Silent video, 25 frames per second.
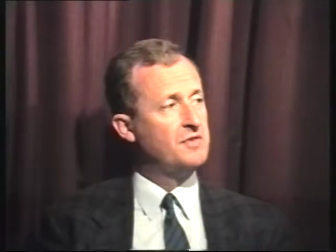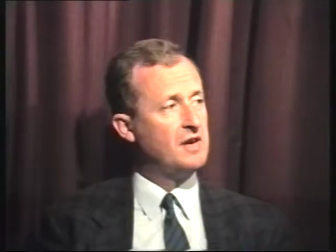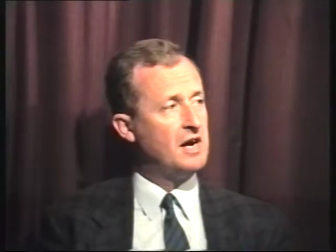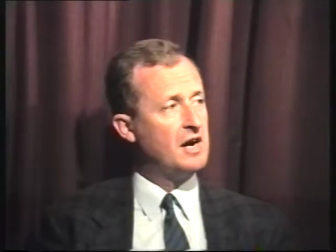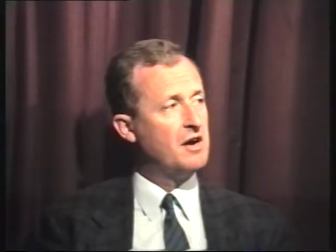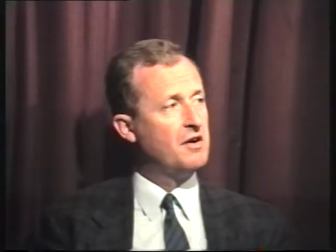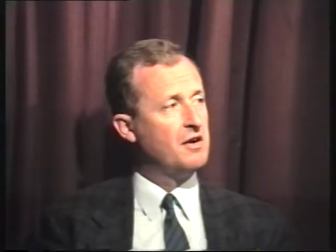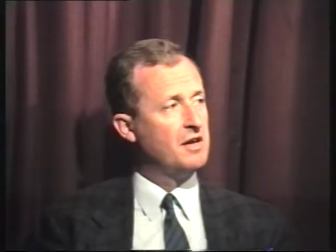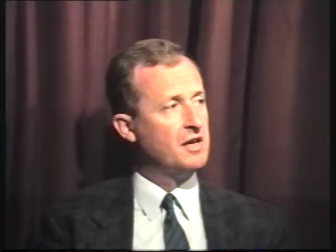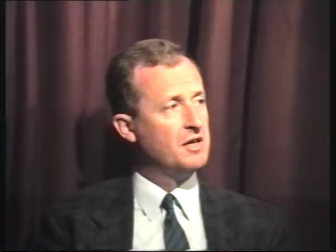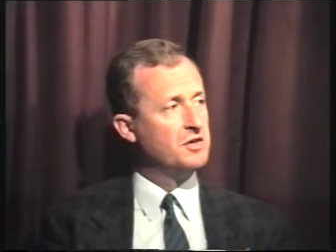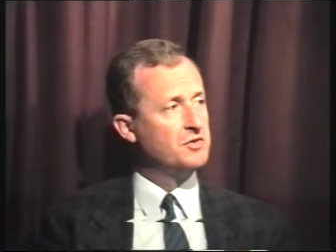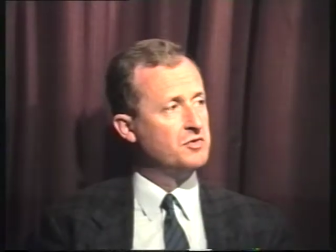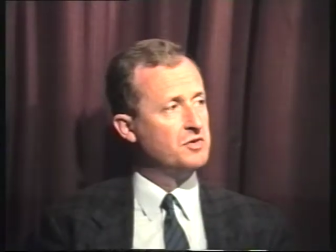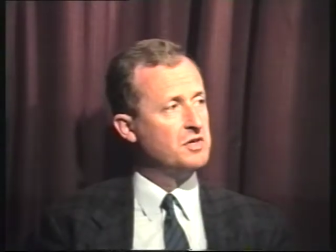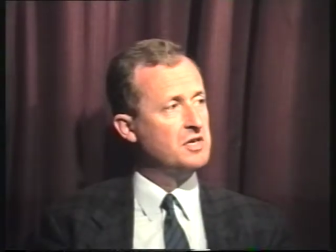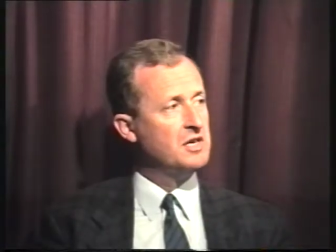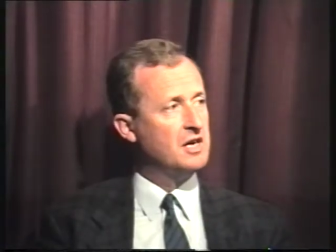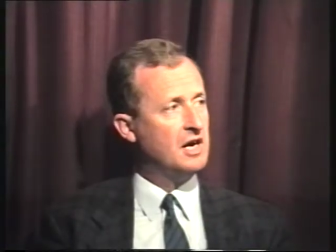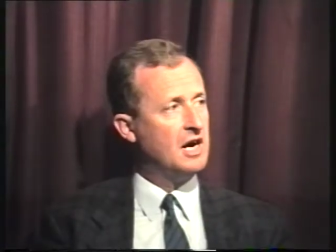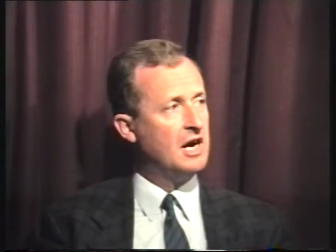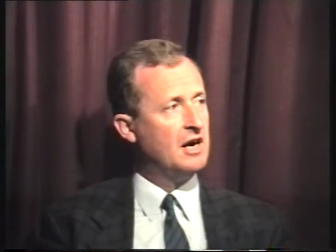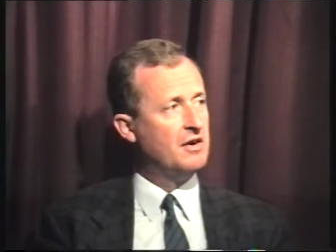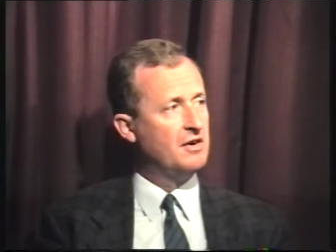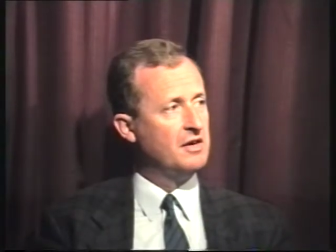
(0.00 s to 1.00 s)
firing and
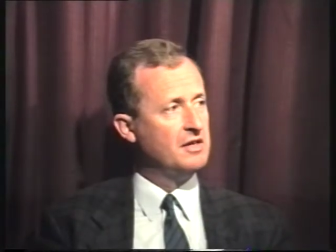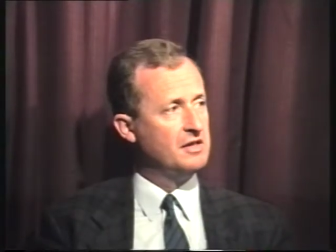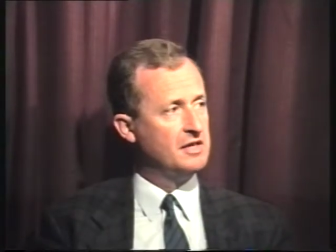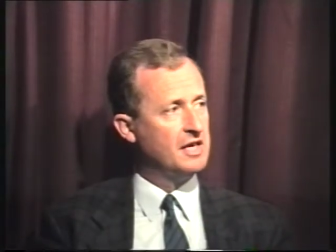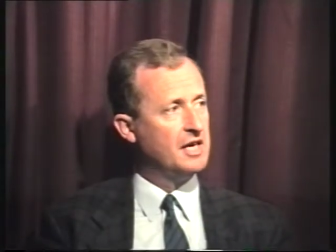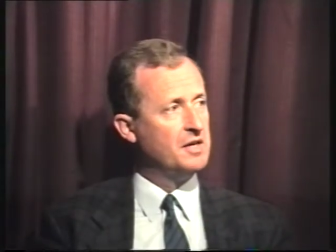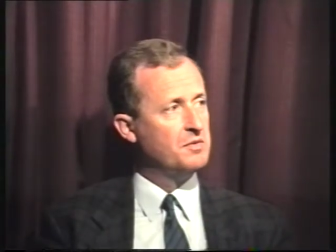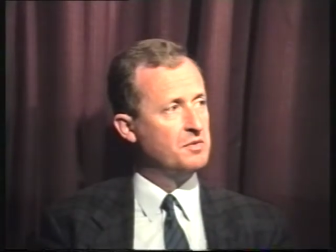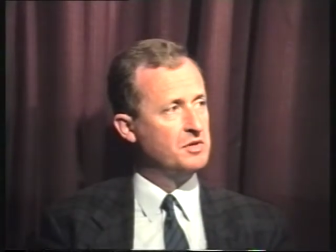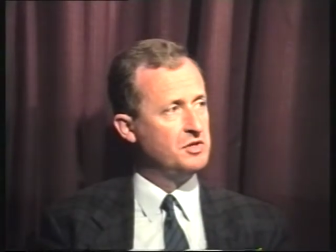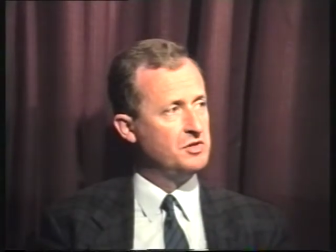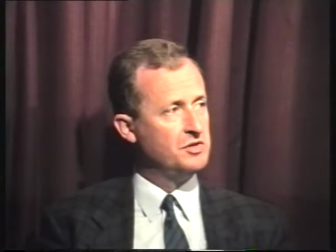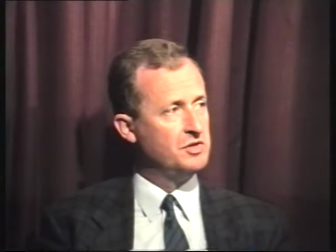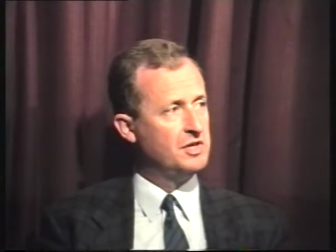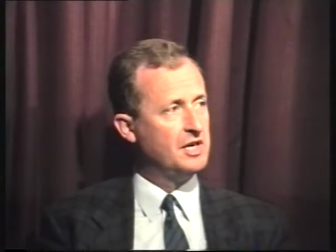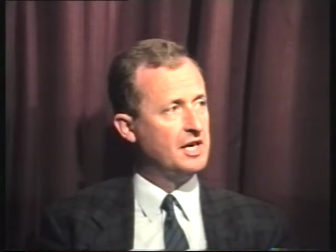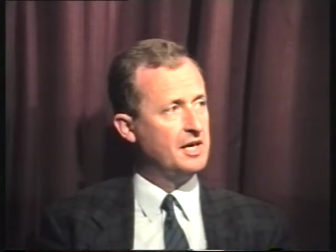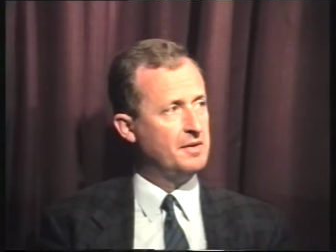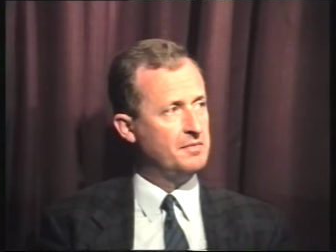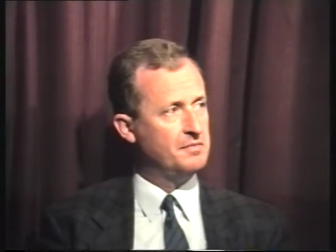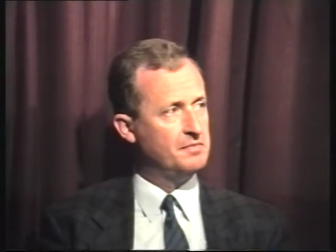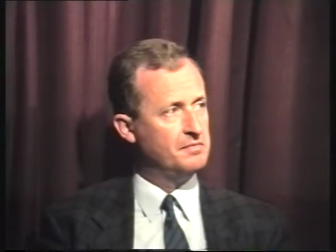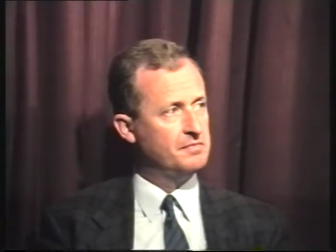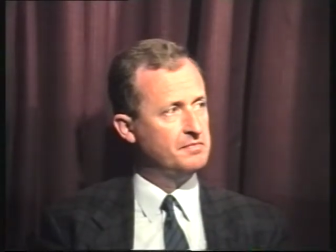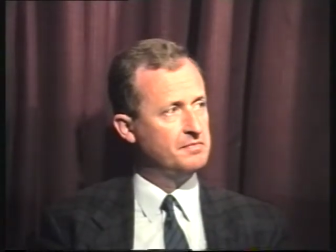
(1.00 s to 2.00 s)
rehiring then? I had came?
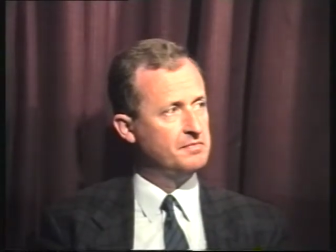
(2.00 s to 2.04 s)
to do